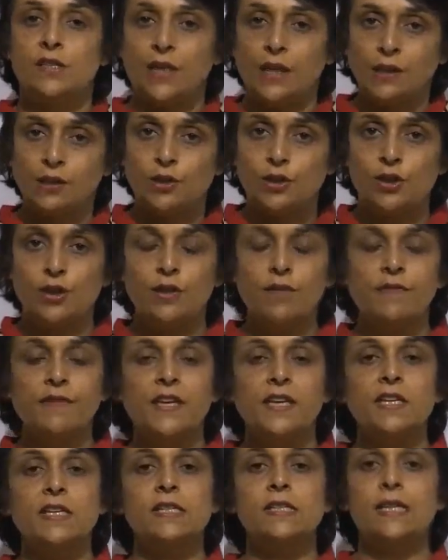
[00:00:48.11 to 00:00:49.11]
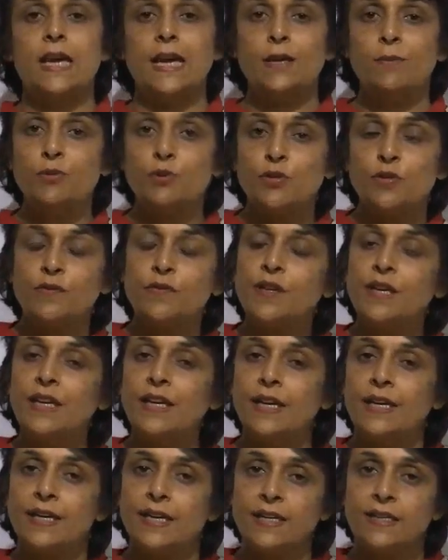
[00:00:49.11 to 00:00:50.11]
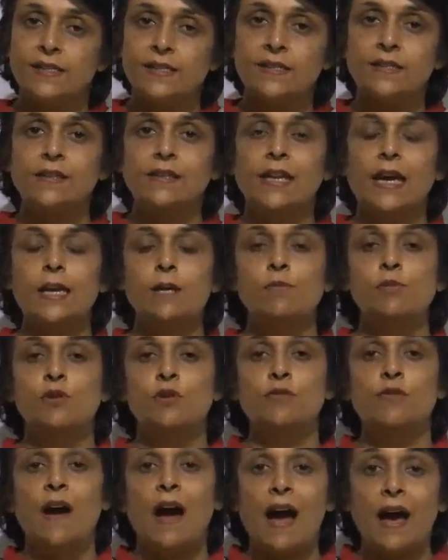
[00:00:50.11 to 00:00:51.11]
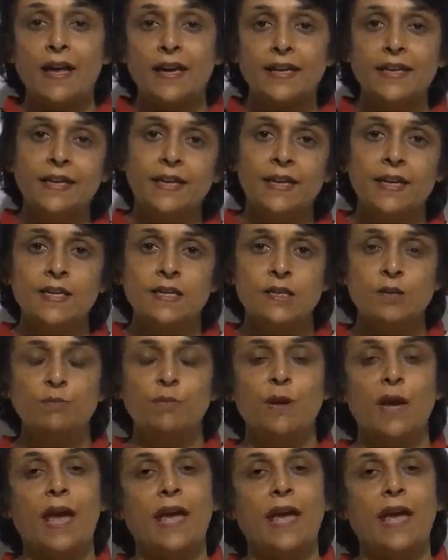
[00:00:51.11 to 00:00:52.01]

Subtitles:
structure, various types of DNAs, the types of RNAs,